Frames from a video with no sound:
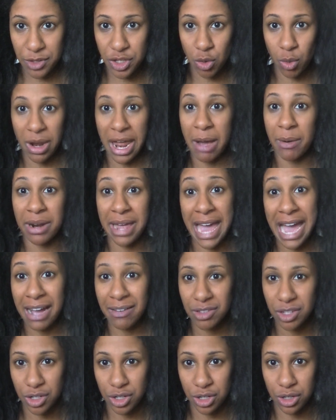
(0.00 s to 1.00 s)
So what I would
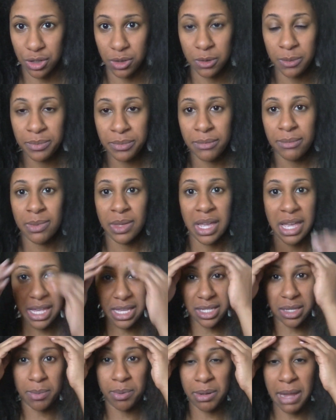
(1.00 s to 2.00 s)
have to do
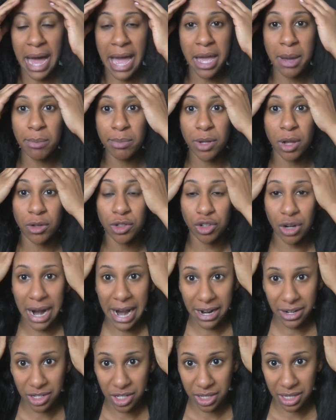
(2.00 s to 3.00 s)
is apply a blow
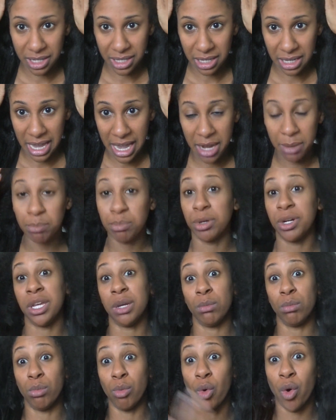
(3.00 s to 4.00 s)
dryer to this again,
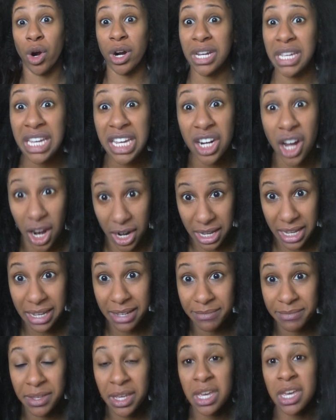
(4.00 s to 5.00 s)
putting more heat on
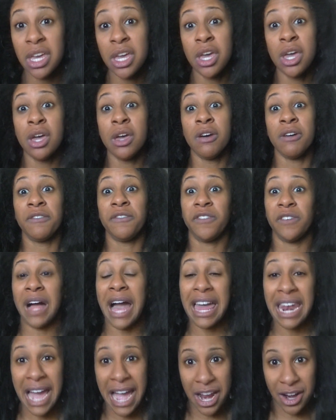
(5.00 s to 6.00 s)
it,
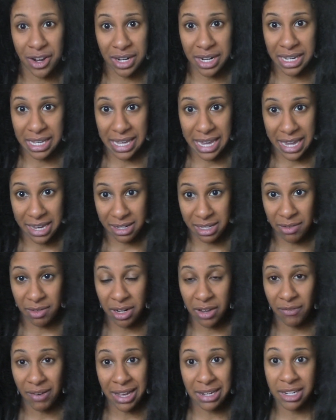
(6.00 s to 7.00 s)
flat iron it again, even
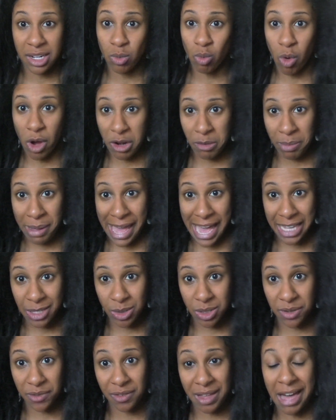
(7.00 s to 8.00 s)
if I did one pass
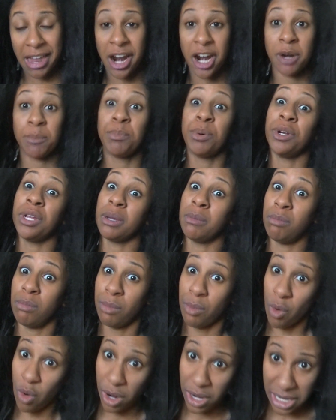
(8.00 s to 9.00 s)
with the flat iron, putting
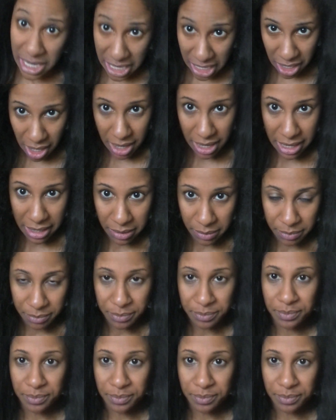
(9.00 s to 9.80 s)
more heat on it